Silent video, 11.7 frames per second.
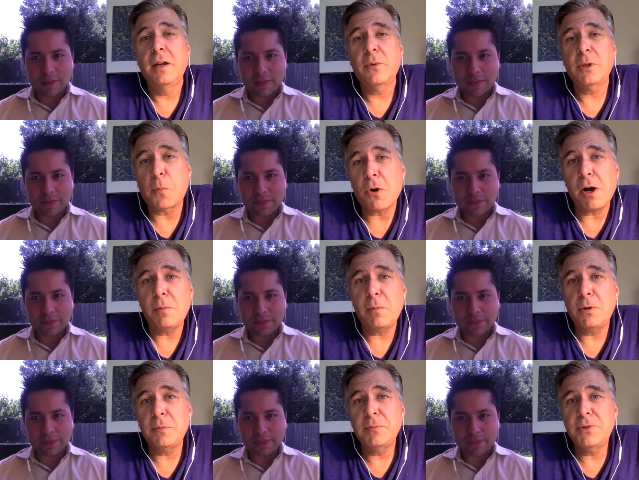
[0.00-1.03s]
Speaker 1: what the
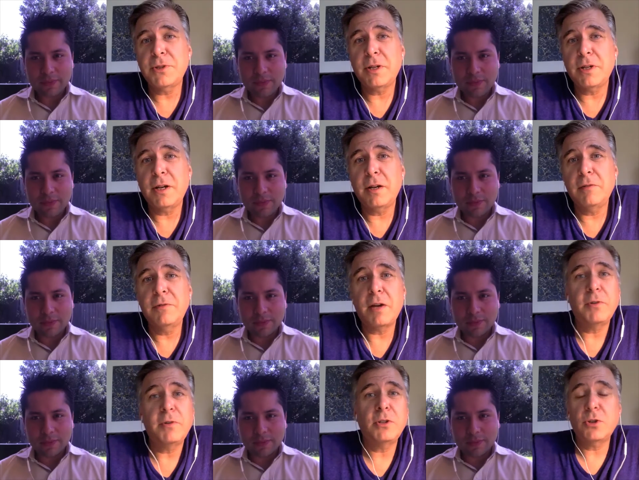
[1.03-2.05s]
problems of
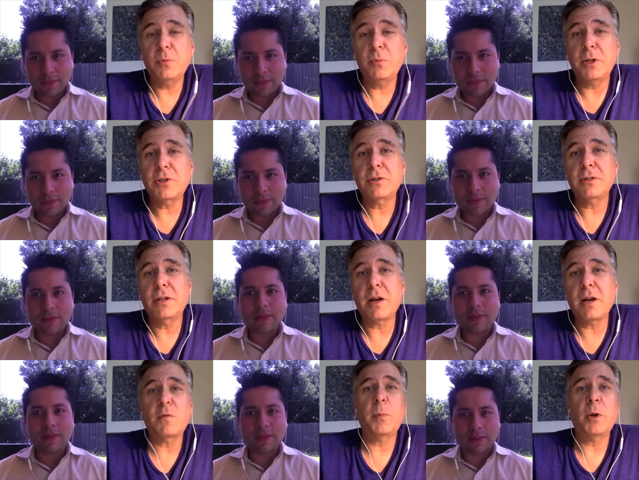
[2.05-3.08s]
having too much
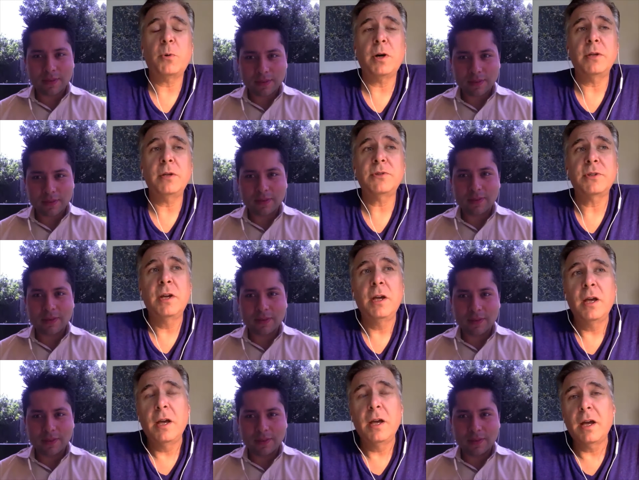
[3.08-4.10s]
government was
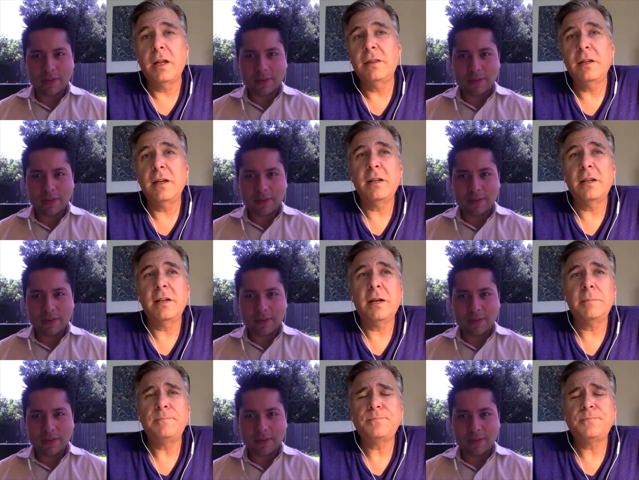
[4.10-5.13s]
and then
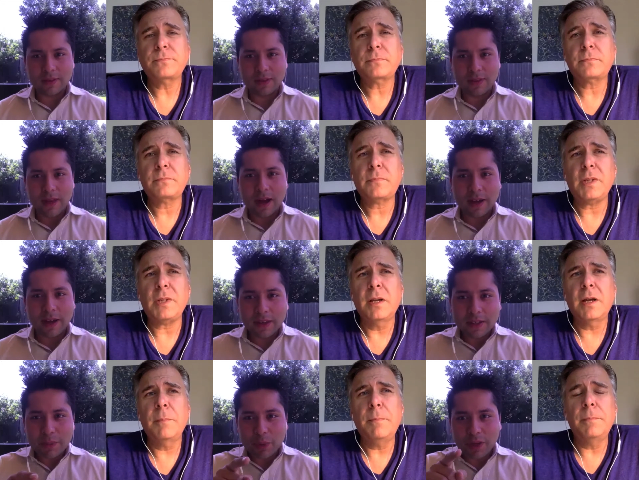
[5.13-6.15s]
um,
Speaker 2: i think
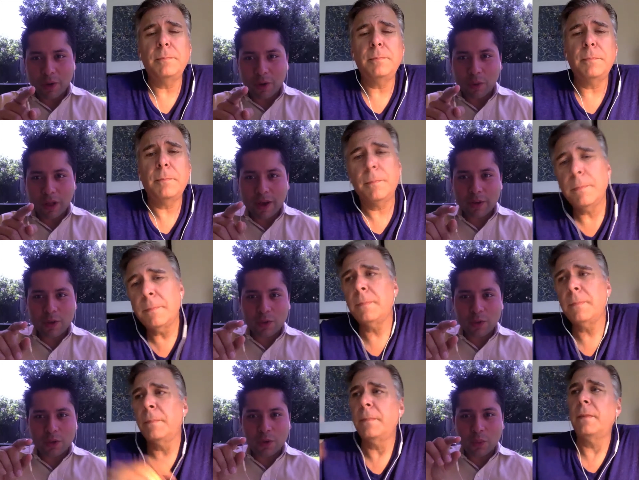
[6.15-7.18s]
it's pretty cool how you
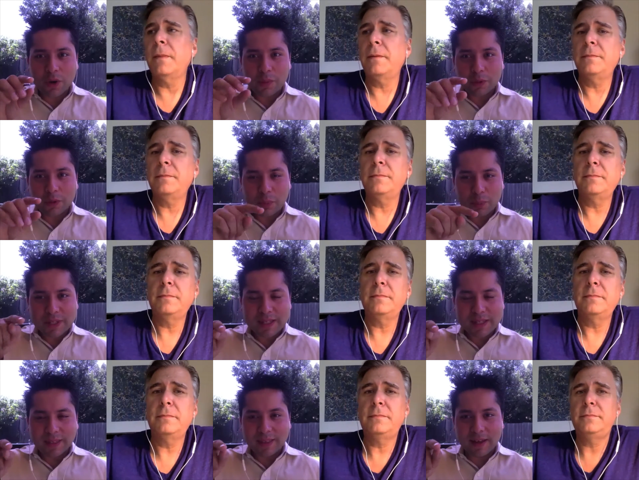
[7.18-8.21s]
you were able to
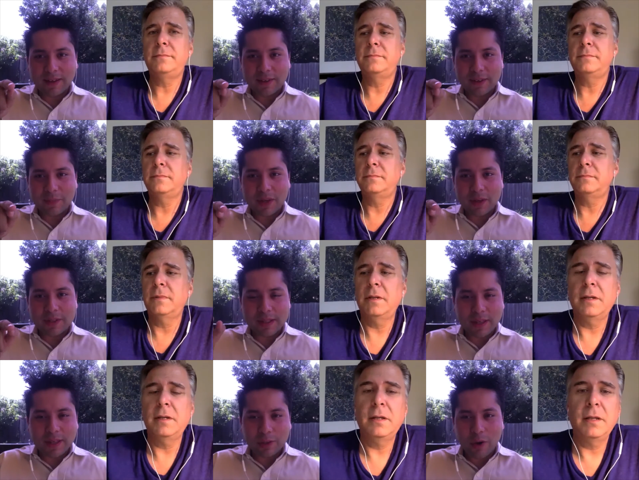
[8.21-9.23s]
present that because
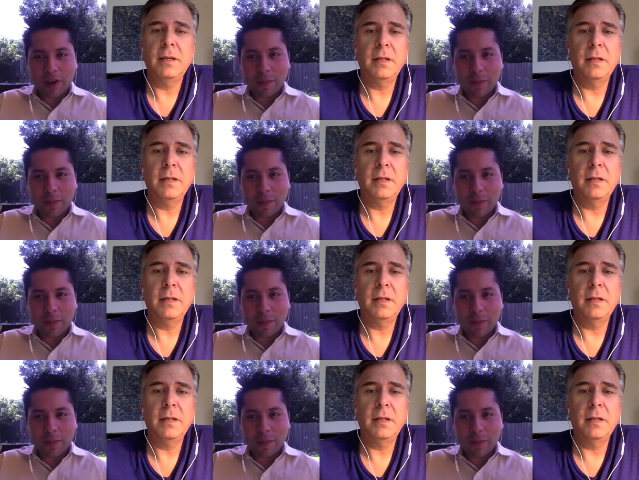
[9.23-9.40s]
they talk